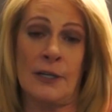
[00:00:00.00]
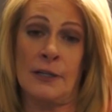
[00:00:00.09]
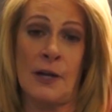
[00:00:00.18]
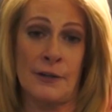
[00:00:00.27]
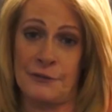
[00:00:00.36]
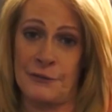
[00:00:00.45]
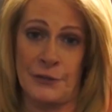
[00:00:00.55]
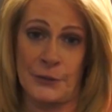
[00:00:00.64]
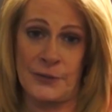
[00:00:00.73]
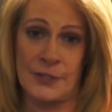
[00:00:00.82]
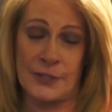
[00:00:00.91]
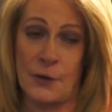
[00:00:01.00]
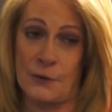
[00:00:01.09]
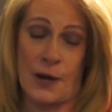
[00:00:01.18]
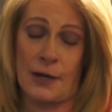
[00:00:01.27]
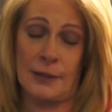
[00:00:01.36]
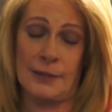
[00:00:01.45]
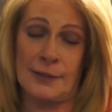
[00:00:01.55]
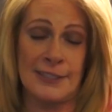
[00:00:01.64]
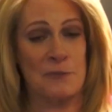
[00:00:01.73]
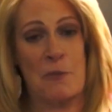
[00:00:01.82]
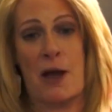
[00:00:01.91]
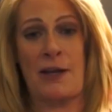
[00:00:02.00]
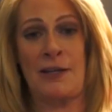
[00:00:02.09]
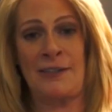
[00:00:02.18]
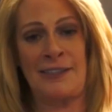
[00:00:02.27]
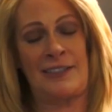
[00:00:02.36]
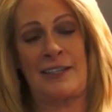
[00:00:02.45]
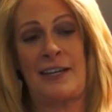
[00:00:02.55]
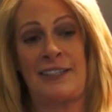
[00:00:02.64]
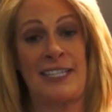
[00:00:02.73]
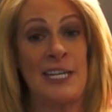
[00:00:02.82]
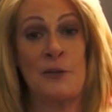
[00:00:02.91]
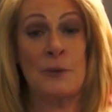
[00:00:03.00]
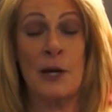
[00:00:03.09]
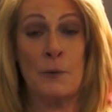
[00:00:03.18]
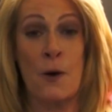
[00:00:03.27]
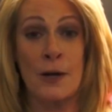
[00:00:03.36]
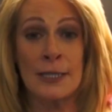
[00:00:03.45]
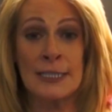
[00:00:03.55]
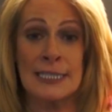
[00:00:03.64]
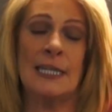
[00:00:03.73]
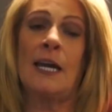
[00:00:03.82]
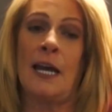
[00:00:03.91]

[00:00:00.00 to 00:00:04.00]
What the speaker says: eat a lot of food, so now I can smile and I can eat what I want.